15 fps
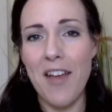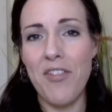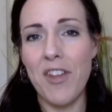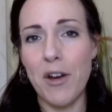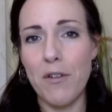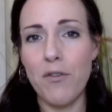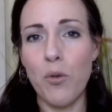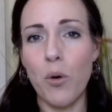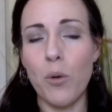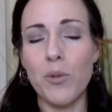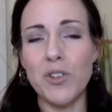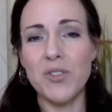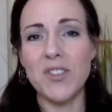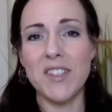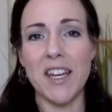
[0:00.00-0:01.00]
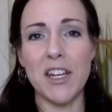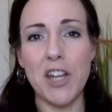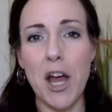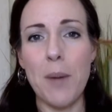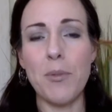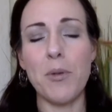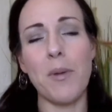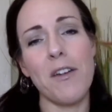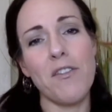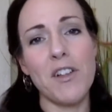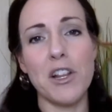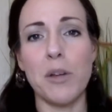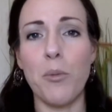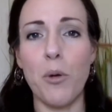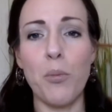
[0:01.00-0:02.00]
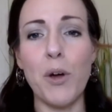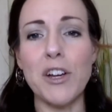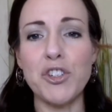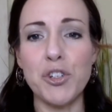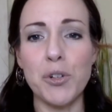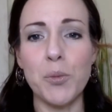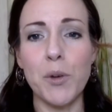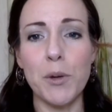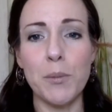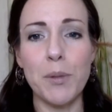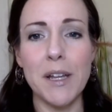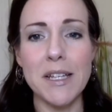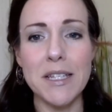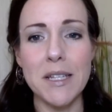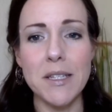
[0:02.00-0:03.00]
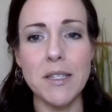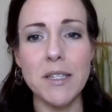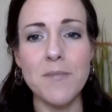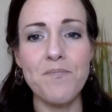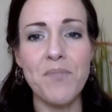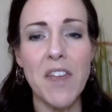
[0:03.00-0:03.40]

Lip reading: And therefore, when you stand up, you might feel a little more pressure in weird places.